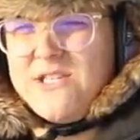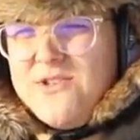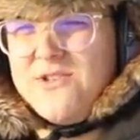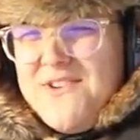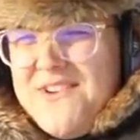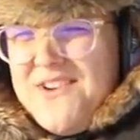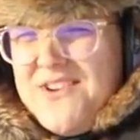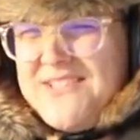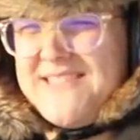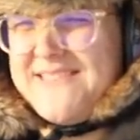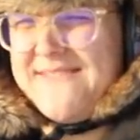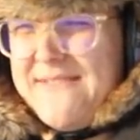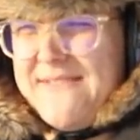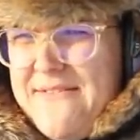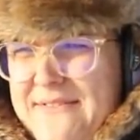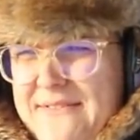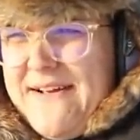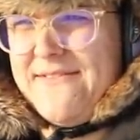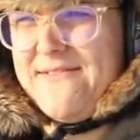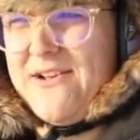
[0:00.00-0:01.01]
a
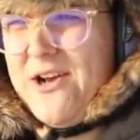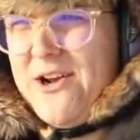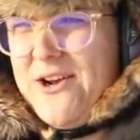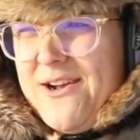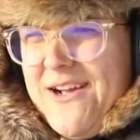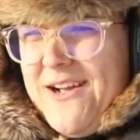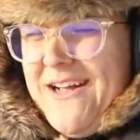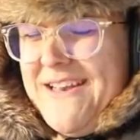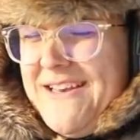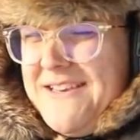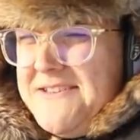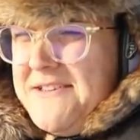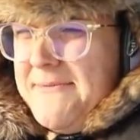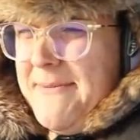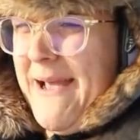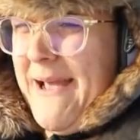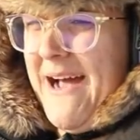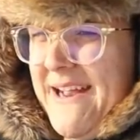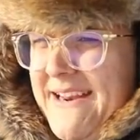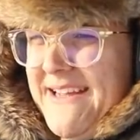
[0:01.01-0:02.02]
$275 gun, to
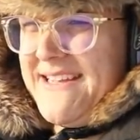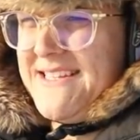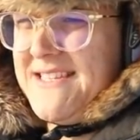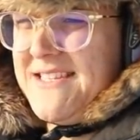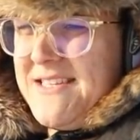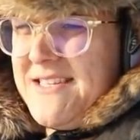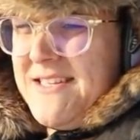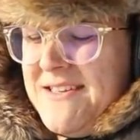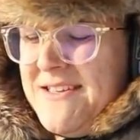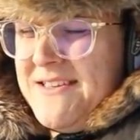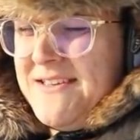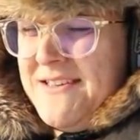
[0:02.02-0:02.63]
be honest,